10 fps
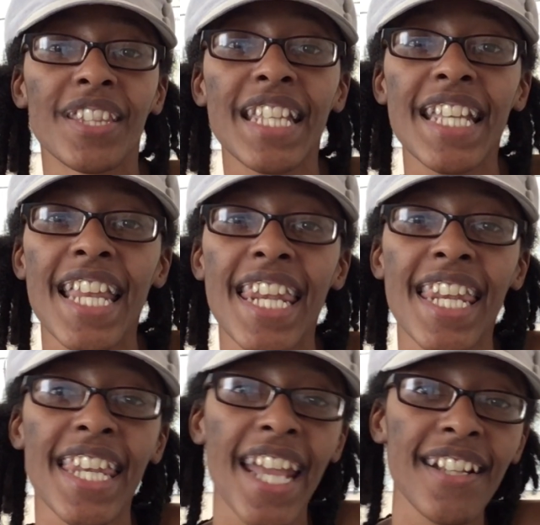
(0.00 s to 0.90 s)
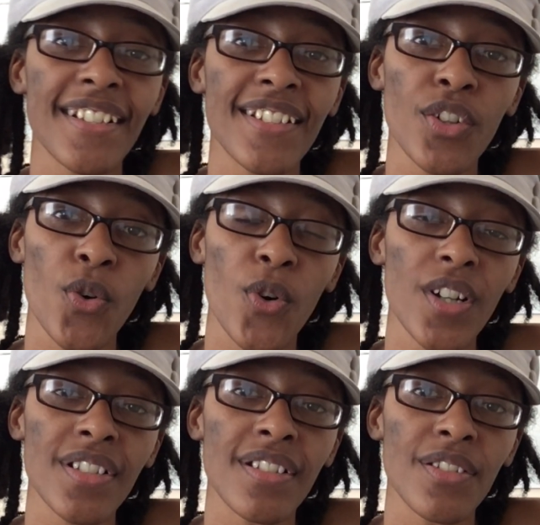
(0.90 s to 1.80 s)
the next
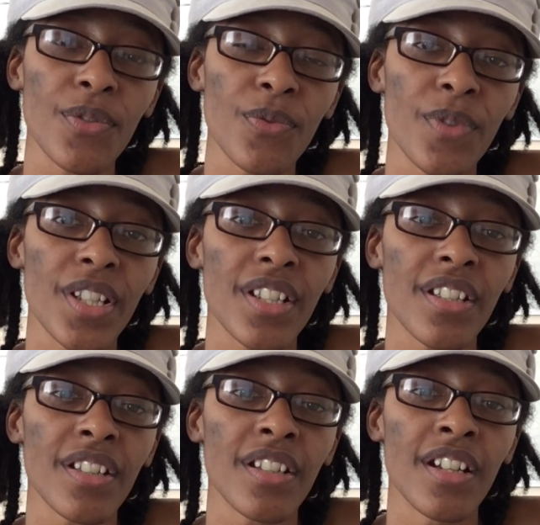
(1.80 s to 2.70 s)
course we're